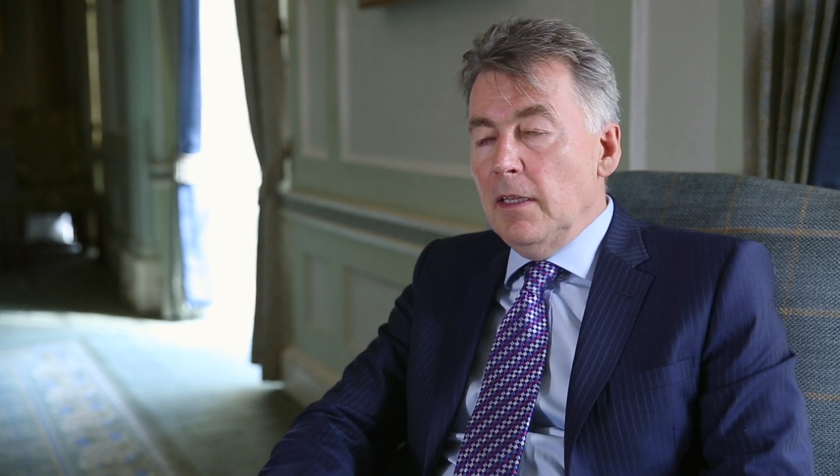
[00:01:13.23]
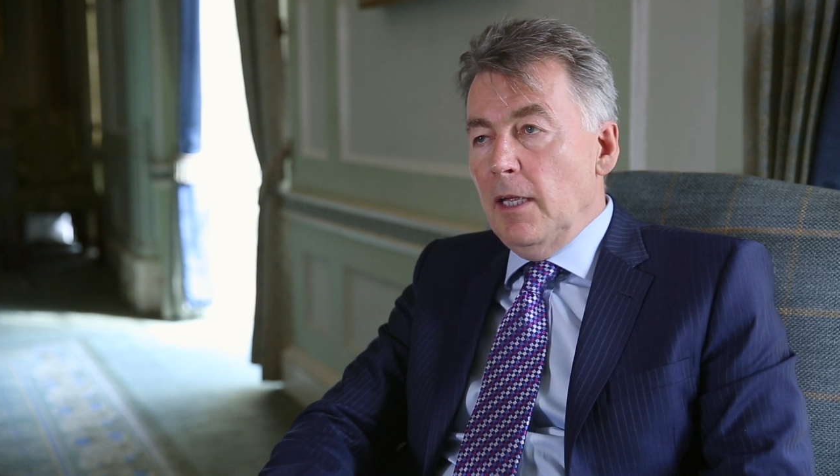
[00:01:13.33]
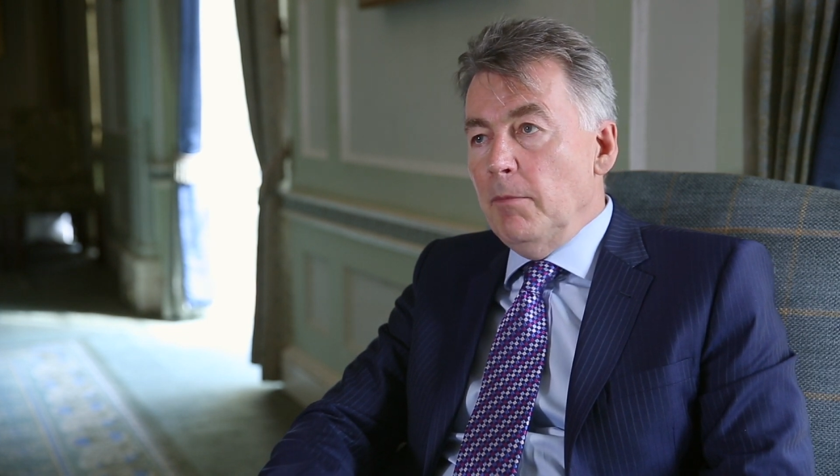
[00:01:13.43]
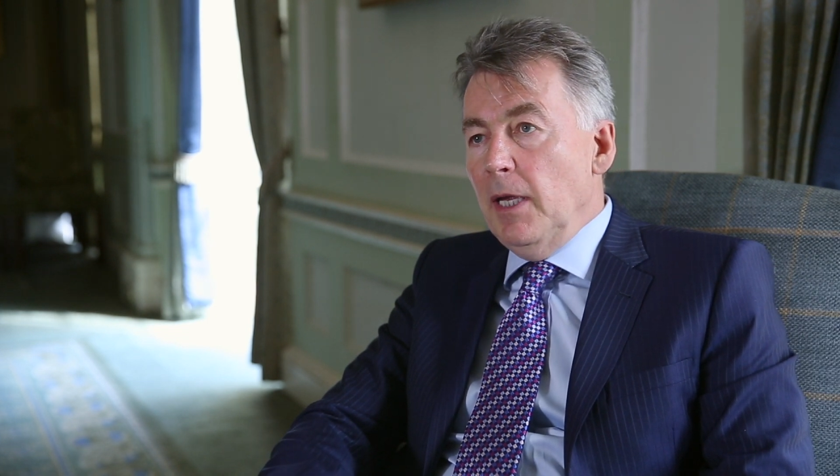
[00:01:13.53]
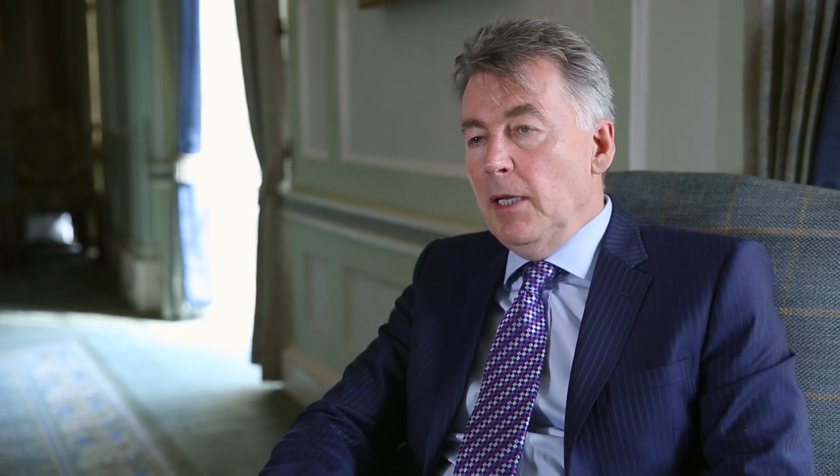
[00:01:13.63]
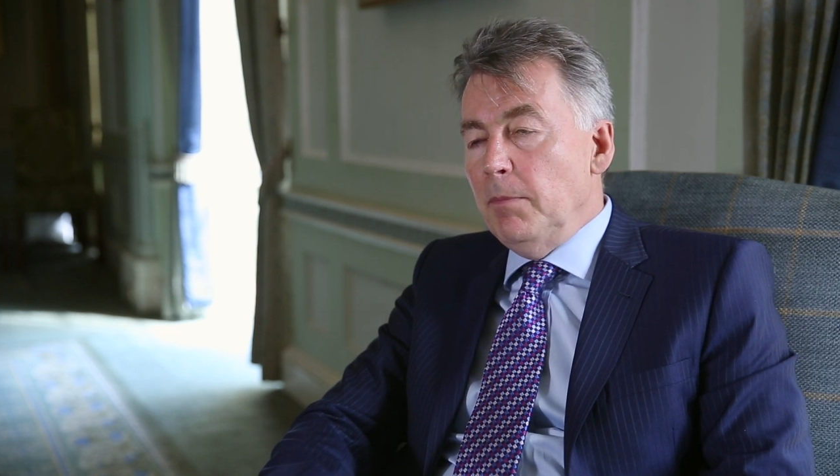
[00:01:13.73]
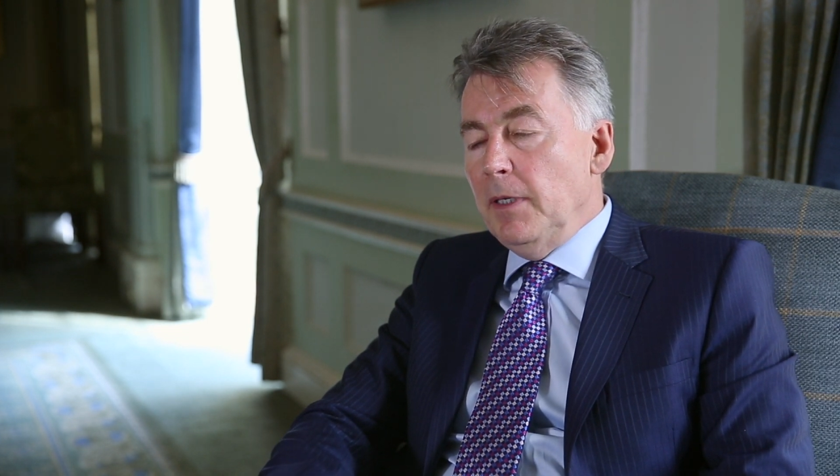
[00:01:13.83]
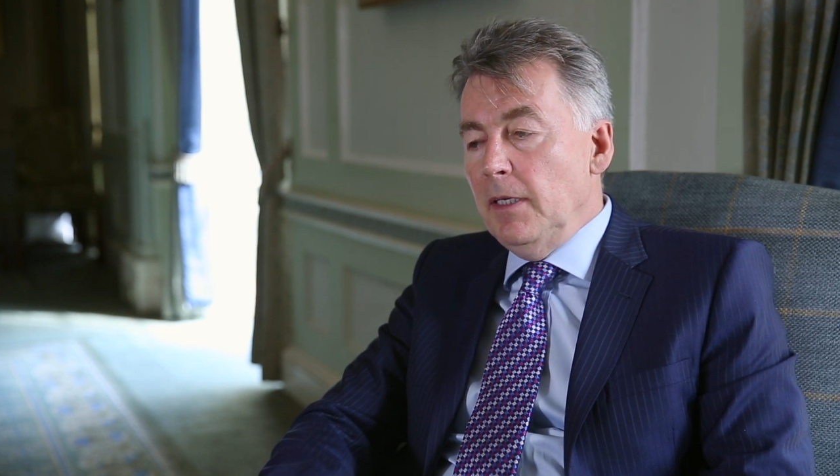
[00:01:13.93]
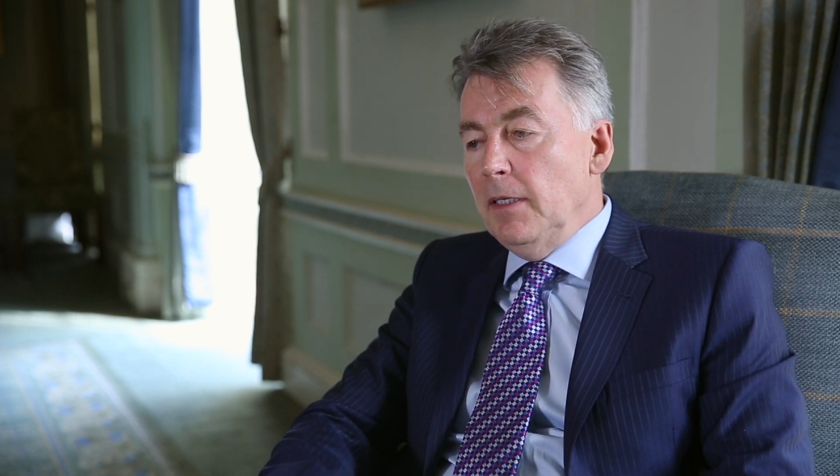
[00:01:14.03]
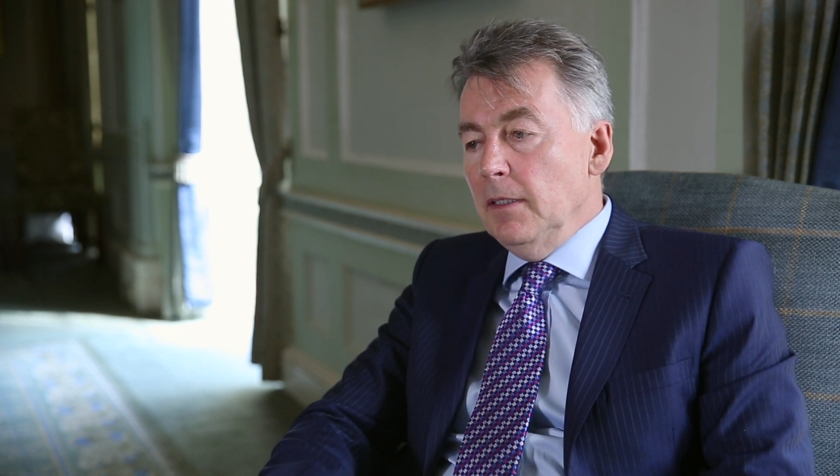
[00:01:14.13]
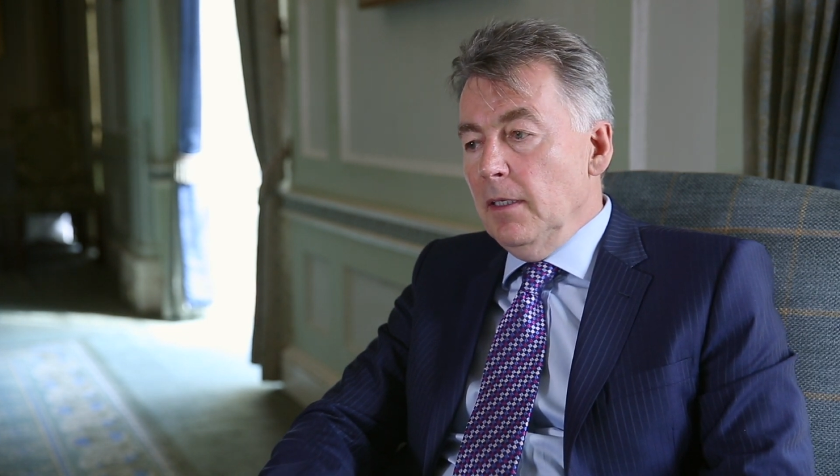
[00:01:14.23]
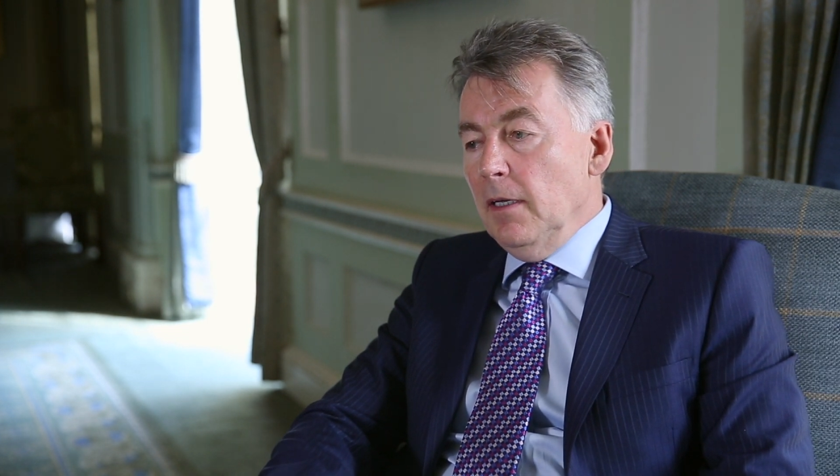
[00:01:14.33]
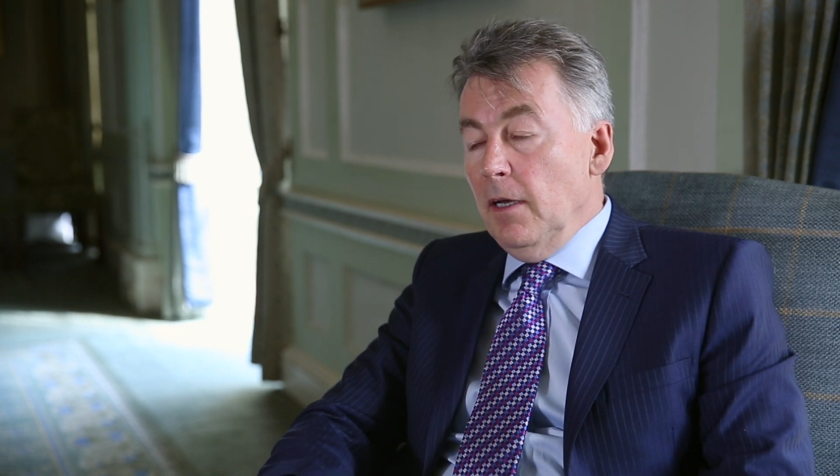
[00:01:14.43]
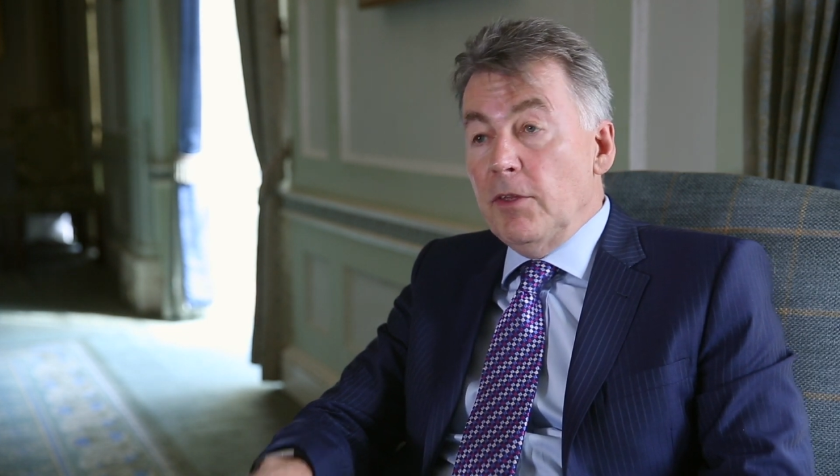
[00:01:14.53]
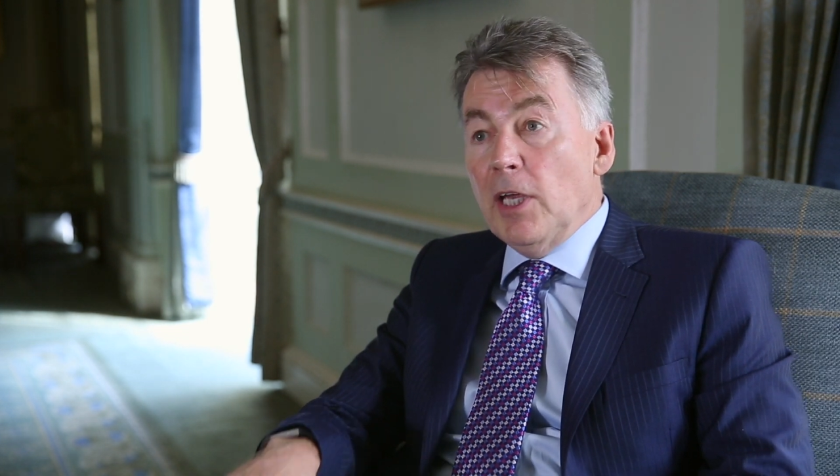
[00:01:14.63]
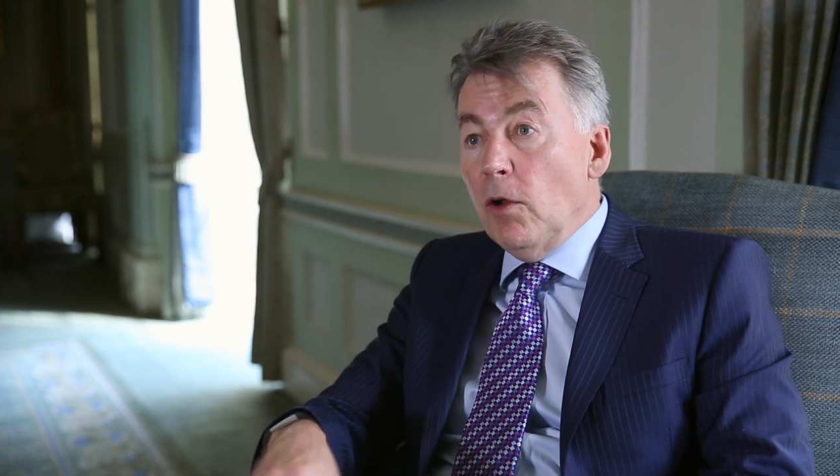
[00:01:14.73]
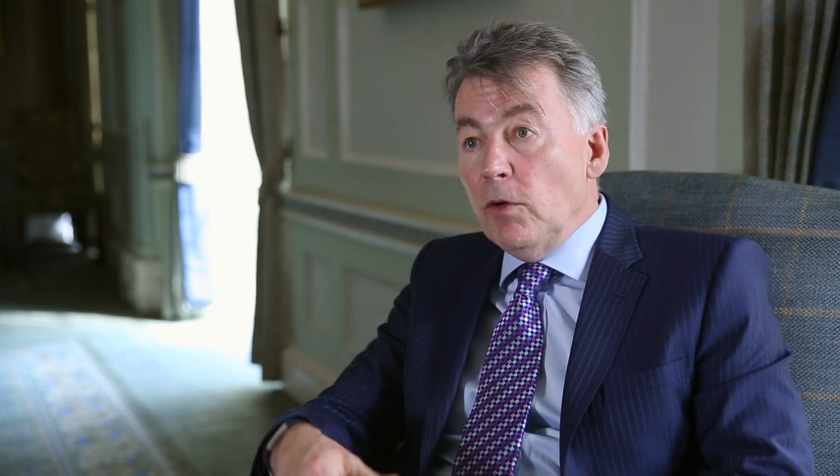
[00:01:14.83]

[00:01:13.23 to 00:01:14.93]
They may be the